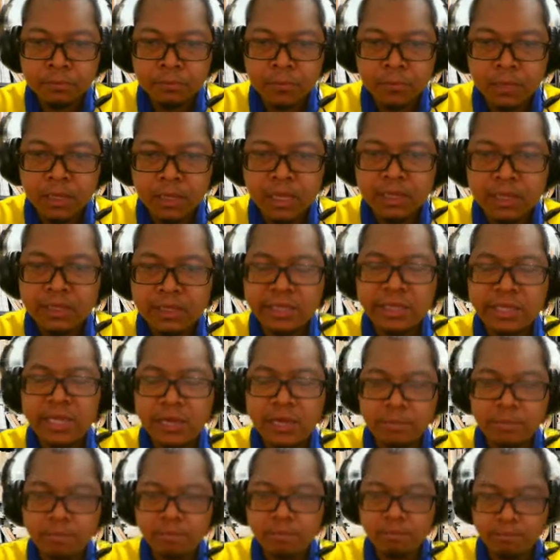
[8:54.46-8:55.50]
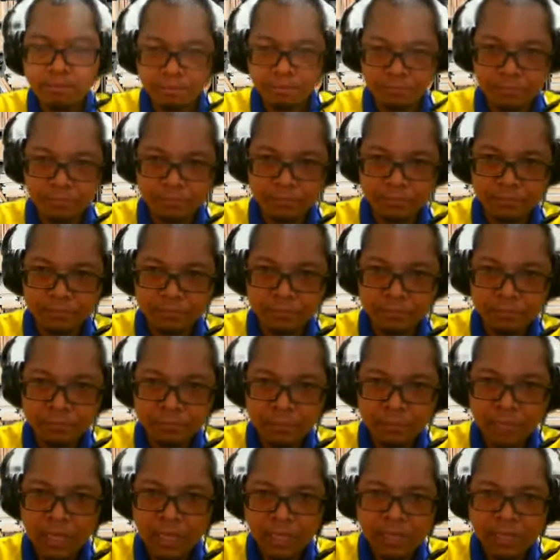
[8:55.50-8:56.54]
It seems
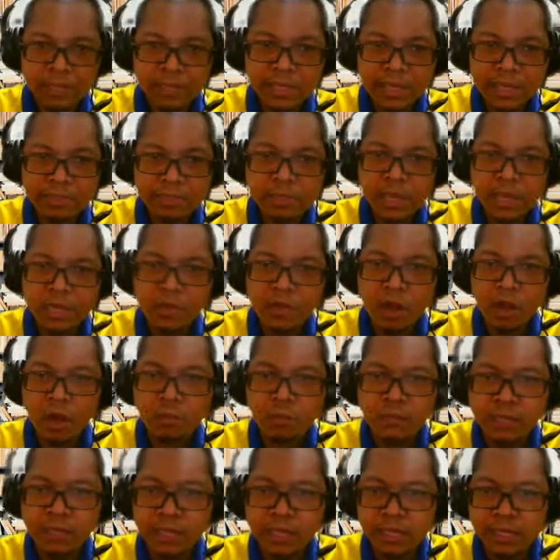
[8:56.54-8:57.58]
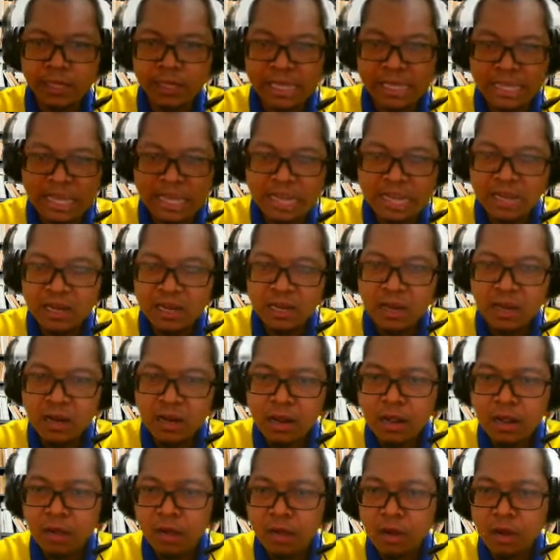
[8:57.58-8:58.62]
that the object is nearer
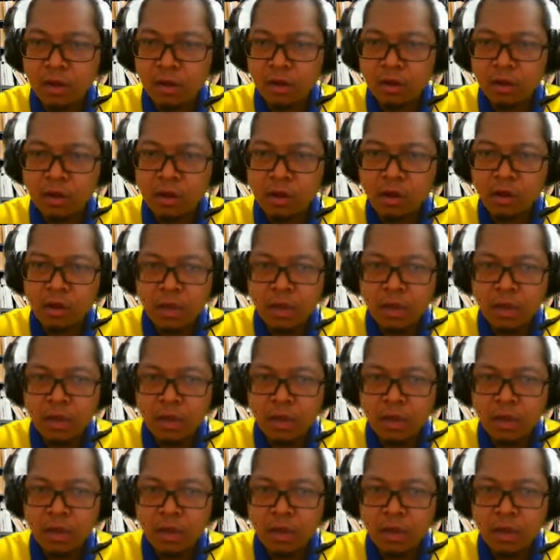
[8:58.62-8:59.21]
or